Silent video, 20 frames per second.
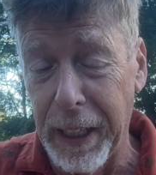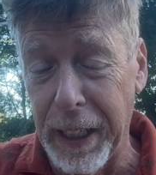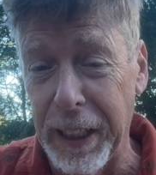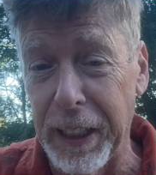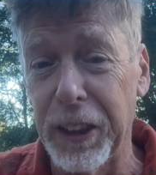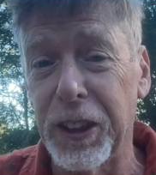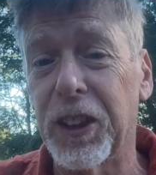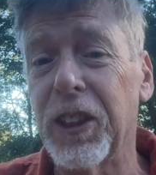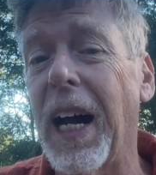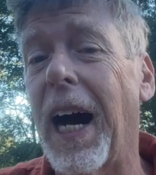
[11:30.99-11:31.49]

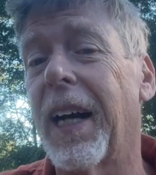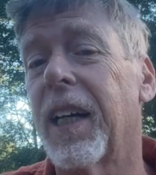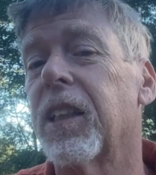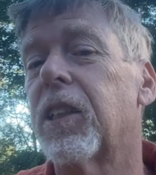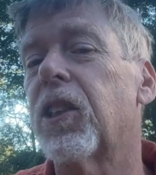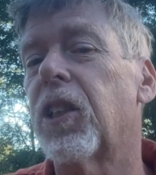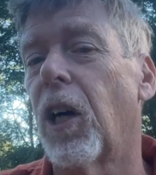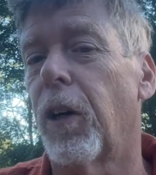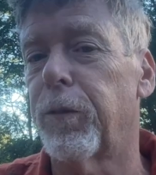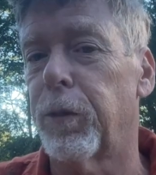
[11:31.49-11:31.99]
is not
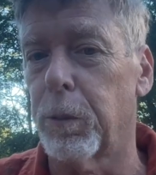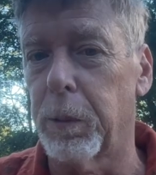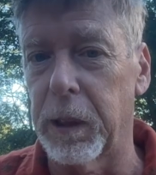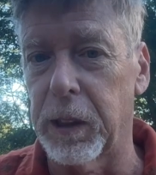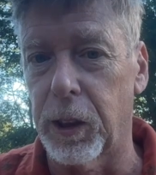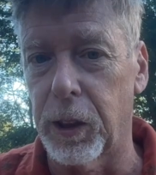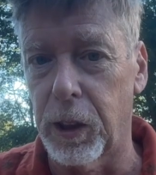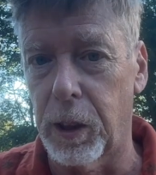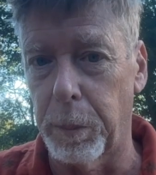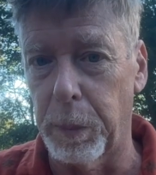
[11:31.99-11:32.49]
itself a
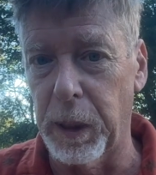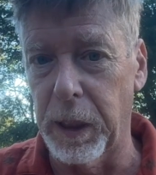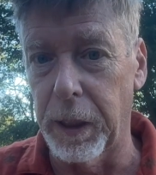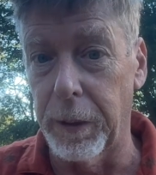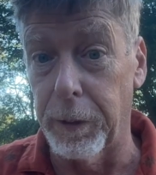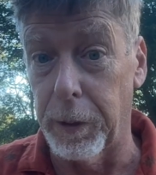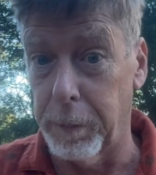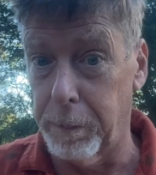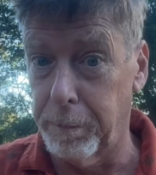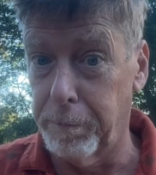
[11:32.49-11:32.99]
reason to
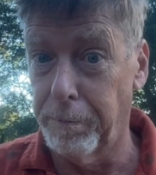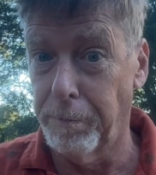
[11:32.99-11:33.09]
believe it,